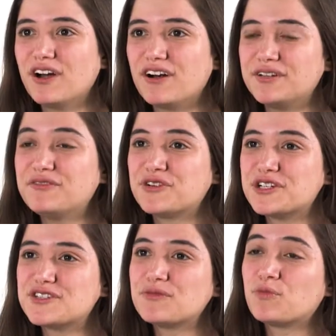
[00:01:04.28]
are the
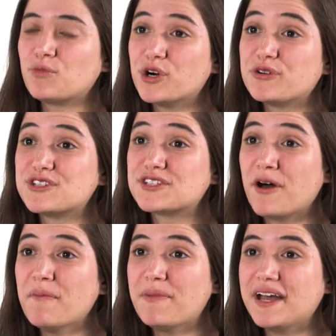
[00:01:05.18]
first world's
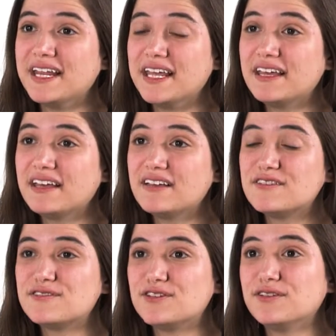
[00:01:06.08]
company
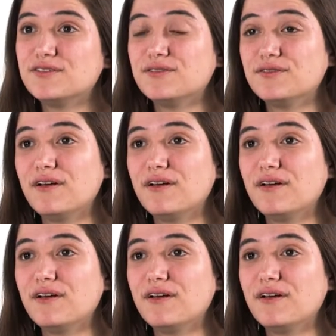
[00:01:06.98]
to